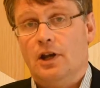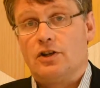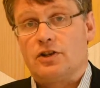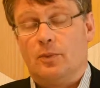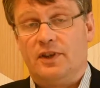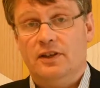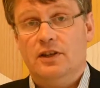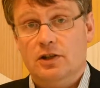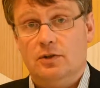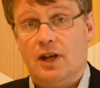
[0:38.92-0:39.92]
So within
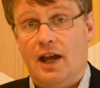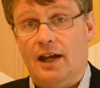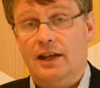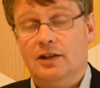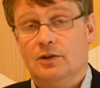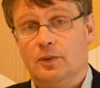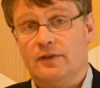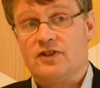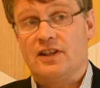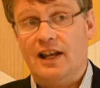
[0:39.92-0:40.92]
the UK, we've
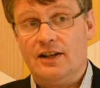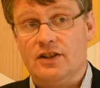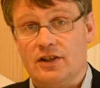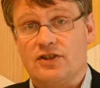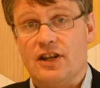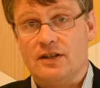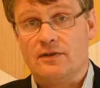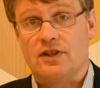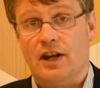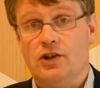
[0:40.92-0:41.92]
selected a set of
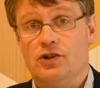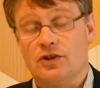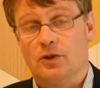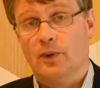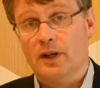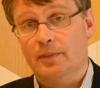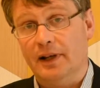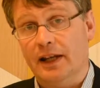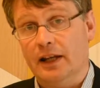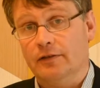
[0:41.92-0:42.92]
stations that we
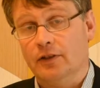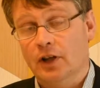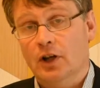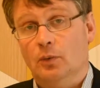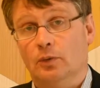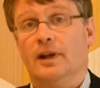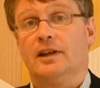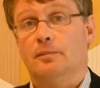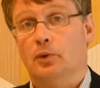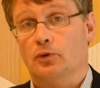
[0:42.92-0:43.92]
believe will make
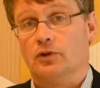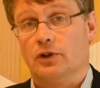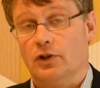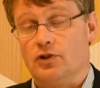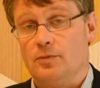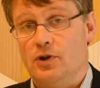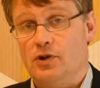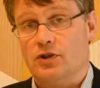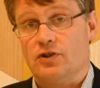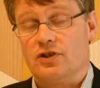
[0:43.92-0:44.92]
important
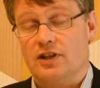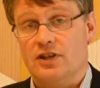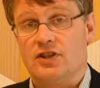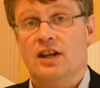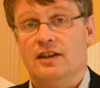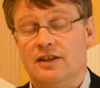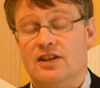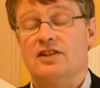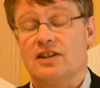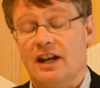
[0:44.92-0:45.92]
contributions to this
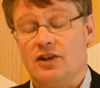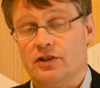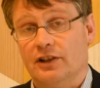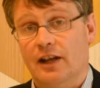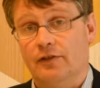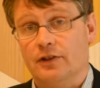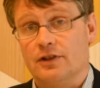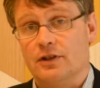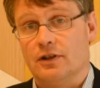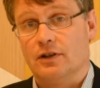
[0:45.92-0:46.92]
international
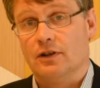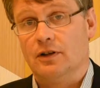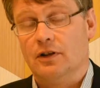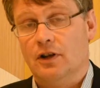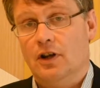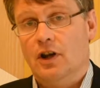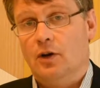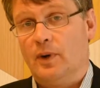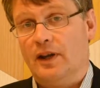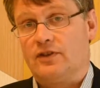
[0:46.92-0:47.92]
effort.
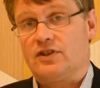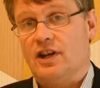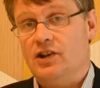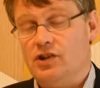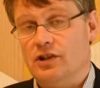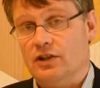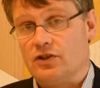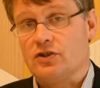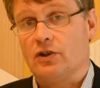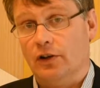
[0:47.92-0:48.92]
We have a station in
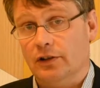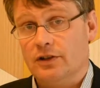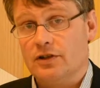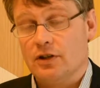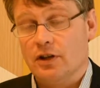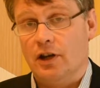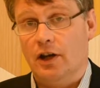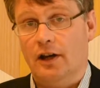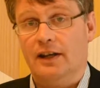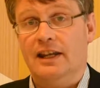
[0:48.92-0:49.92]
Scotland,
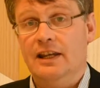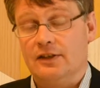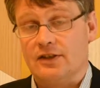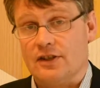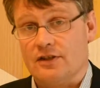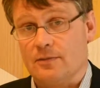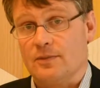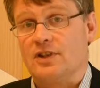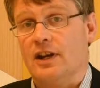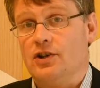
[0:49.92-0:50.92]
an ecosystem
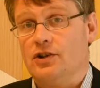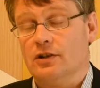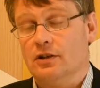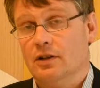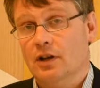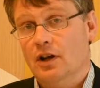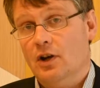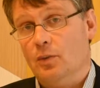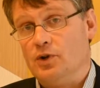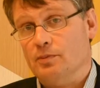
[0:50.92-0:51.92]
station,
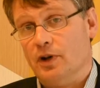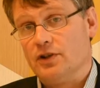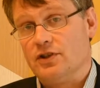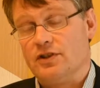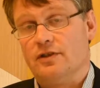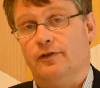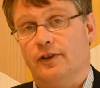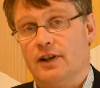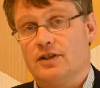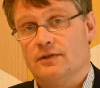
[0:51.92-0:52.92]
which monitors the
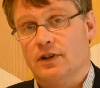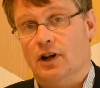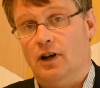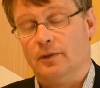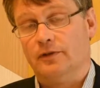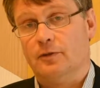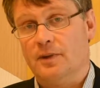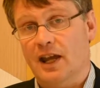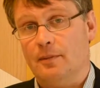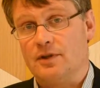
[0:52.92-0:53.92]
flux of carbon from
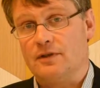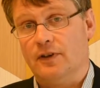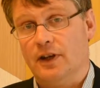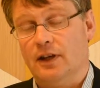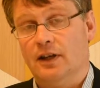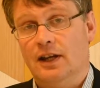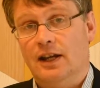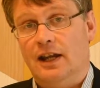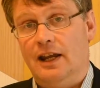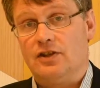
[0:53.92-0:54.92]
the atmosphere
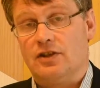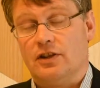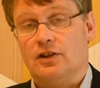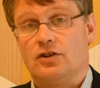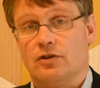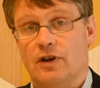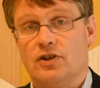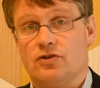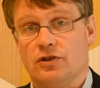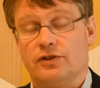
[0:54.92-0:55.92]
into the
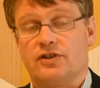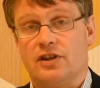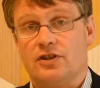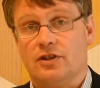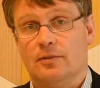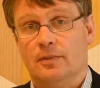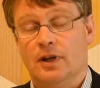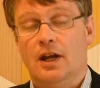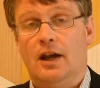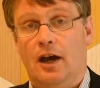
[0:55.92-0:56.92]
terrestrial system
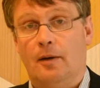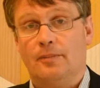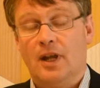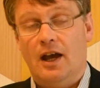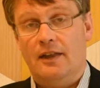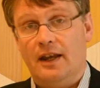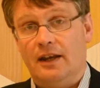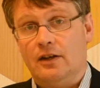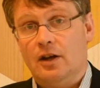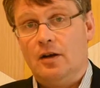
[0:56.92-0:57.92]
and
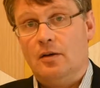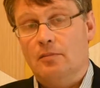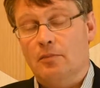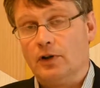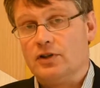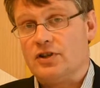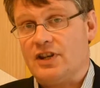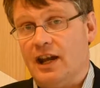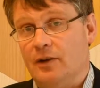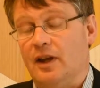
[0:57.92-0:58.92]
then monitors
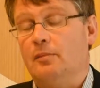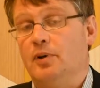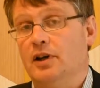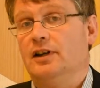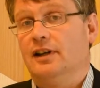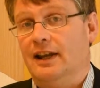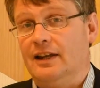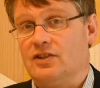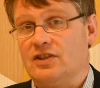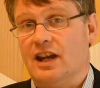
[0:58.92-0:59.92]
how that
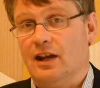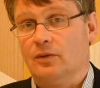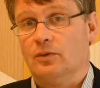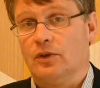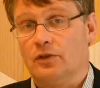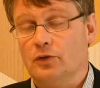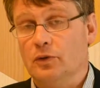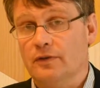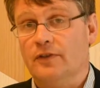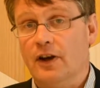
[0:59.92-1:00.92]
percolates down through
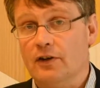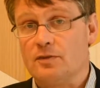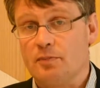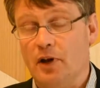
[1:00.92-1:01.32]
the various